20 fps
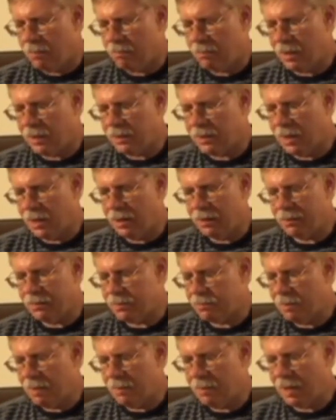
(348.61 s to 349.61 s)
But
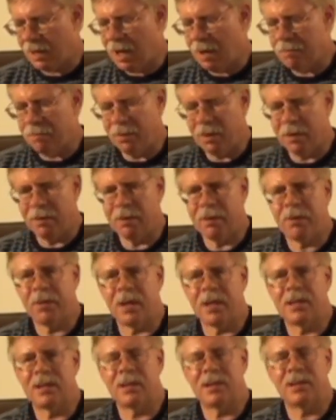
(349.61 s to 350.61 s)
there's maybe a couple other
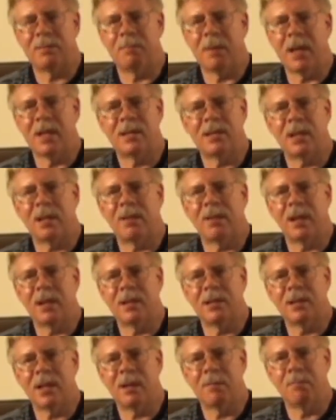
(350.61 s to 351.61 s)
things, basic
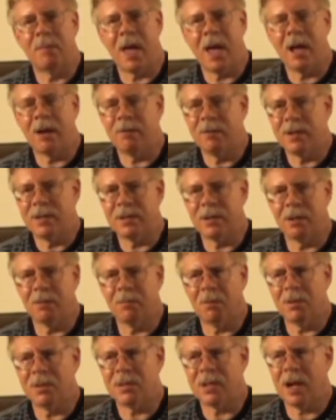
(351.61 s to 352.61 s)
things like battery
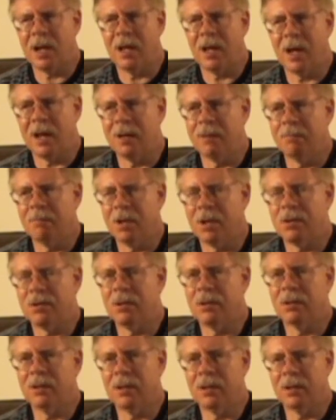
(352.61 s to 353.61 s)
terminals that I
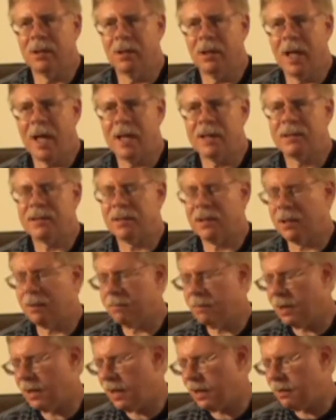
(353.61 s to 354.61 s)
mentioned in the last
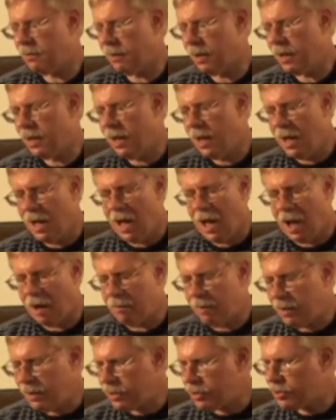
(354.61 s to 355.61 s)
thing. But anyway, I
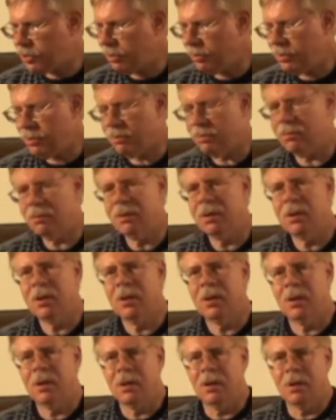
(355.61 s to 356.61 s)
want to show you,
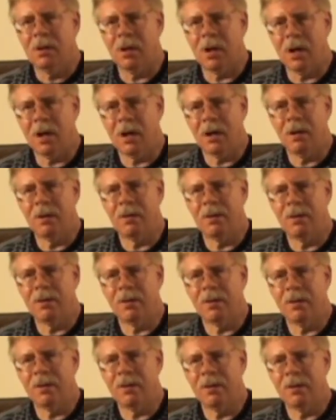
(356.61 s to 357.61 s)
I
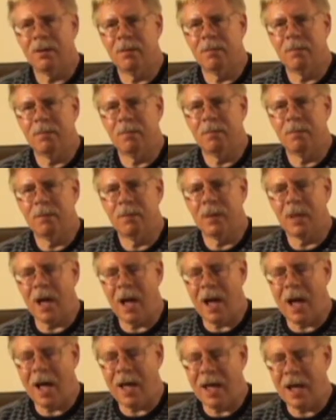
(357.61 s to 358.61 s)

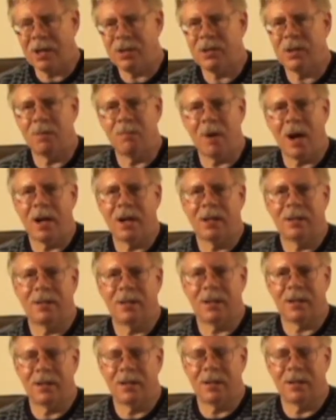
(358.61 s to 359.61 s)
actually wanted
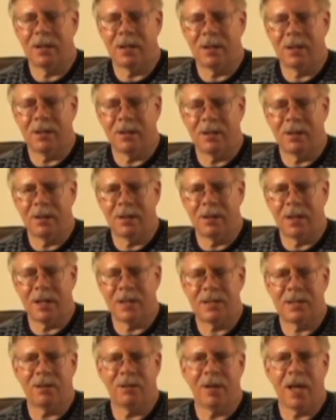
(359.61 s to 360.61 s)
to, they
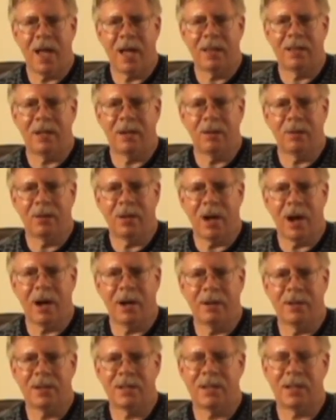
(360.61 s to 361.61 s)
still had the
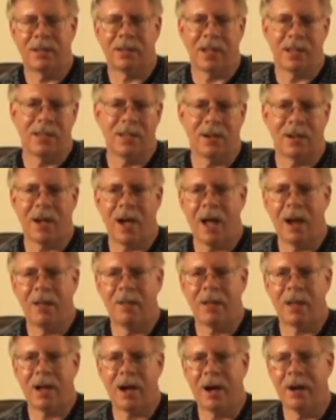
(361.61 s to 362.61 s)
harness that they took out
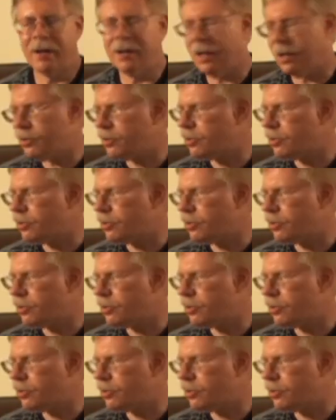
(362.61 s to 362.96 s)
of the car, and I'll